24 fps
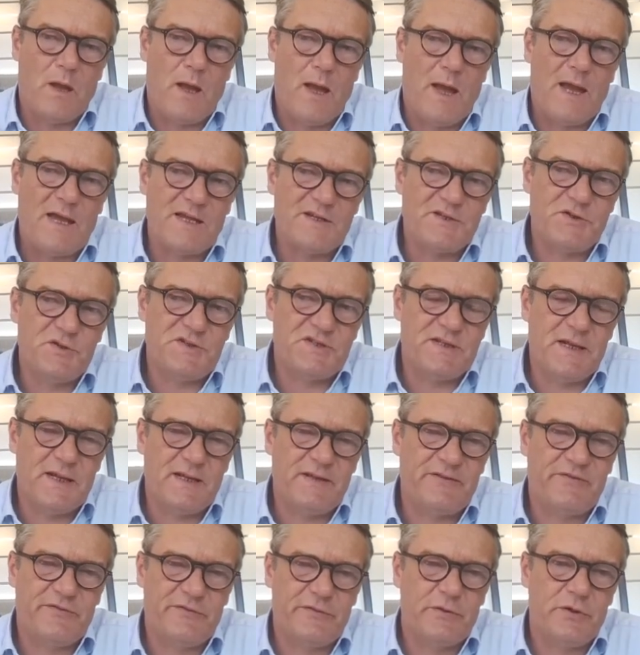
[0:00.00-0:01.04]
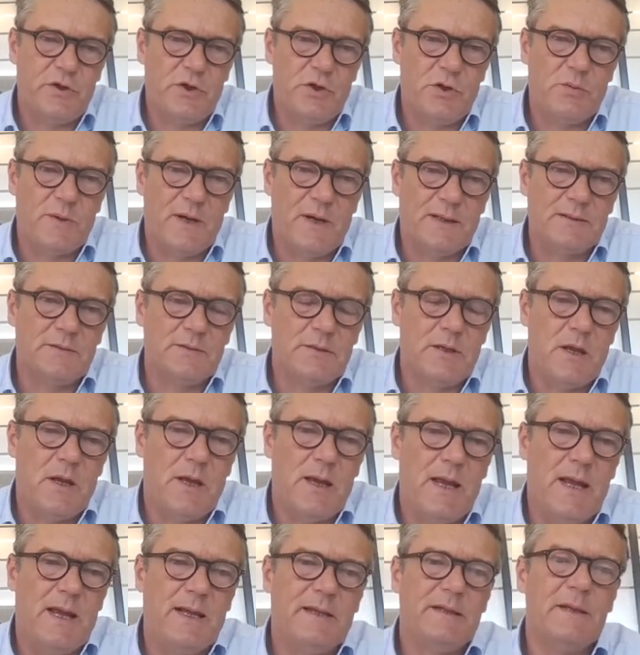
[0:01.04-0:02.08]
As you said, Johan,
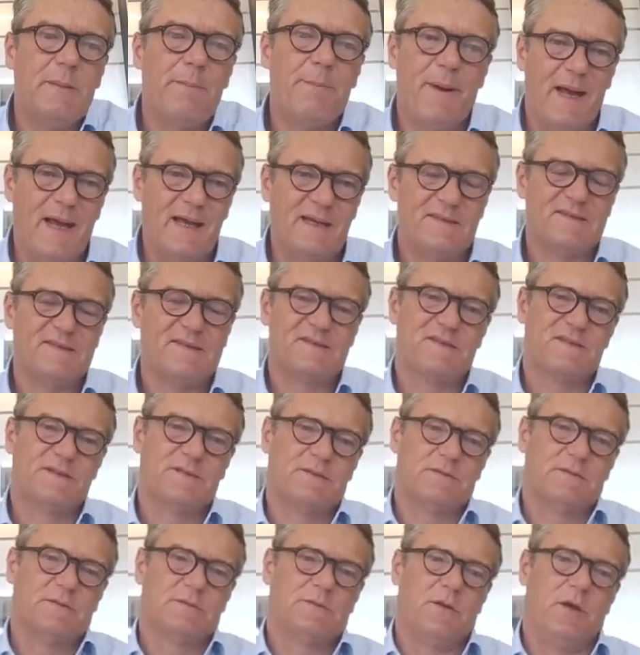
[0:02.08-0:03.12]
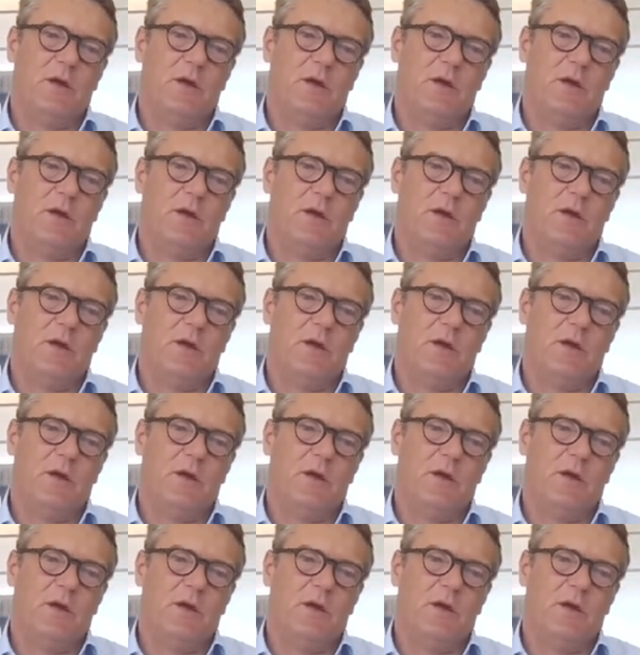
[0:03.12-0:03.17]
in the past,